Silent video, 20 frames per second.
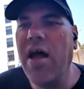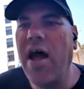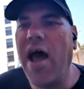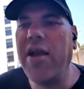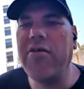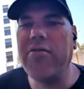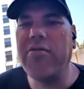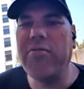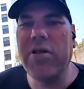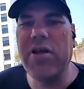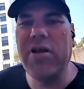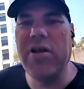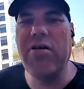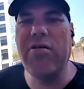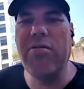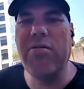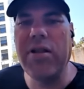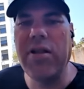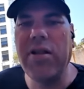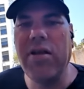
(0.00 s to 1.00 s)
I don't really
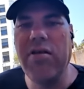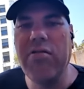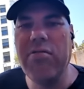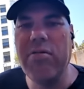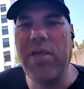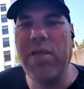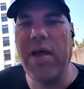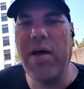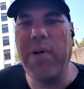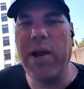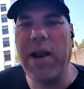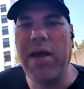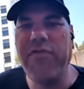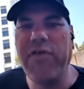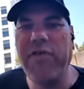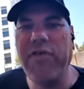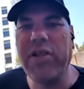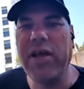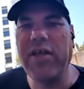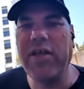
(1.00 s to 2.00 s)
know what to do with that, but I
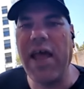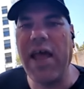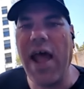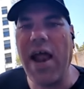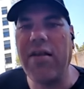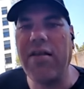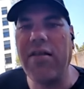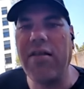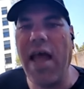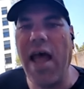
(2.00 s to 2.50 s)
feel like that